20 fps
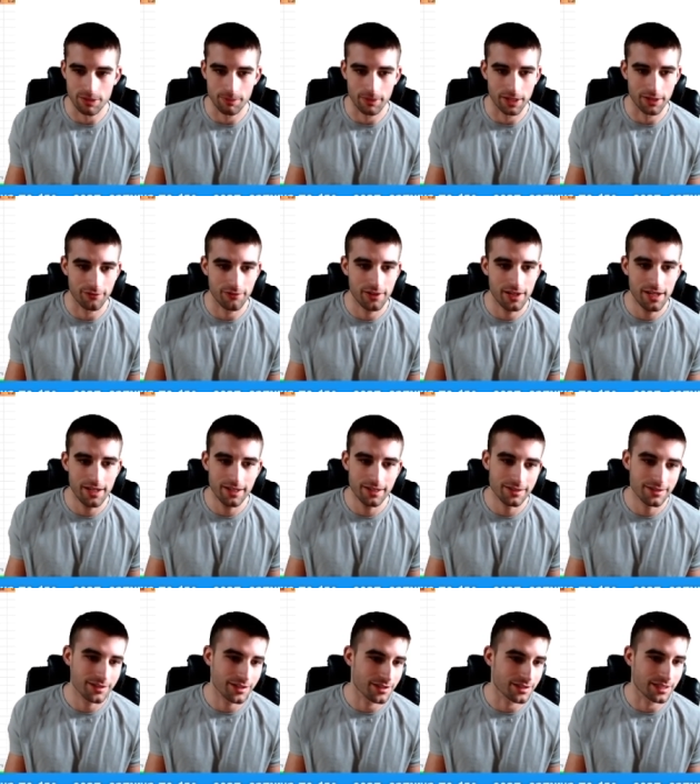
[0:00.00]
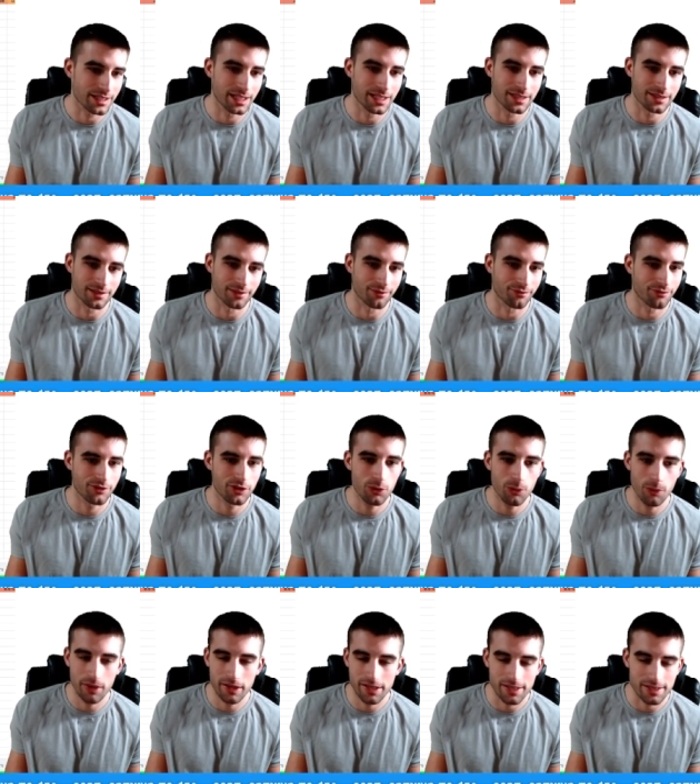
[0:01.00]
But if he can just get us a
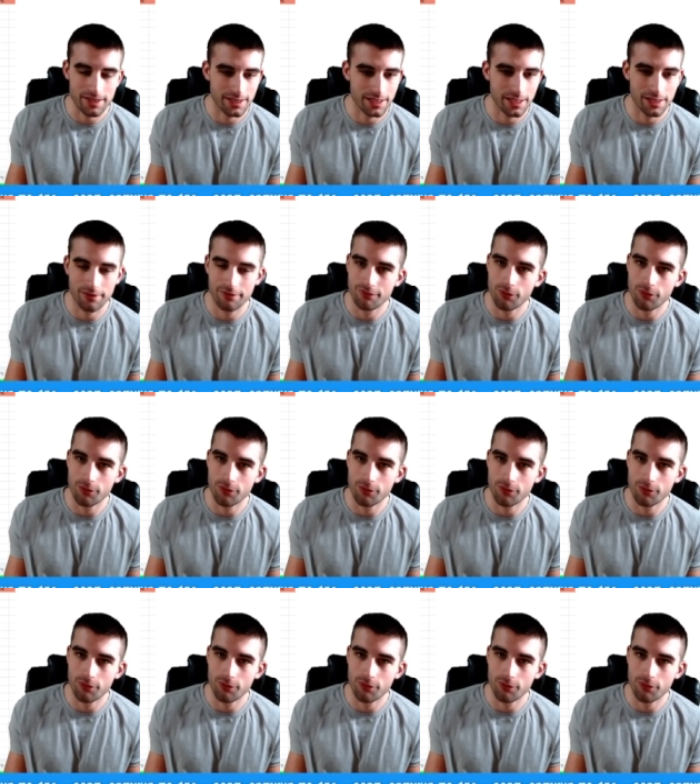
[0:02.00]
few innings here,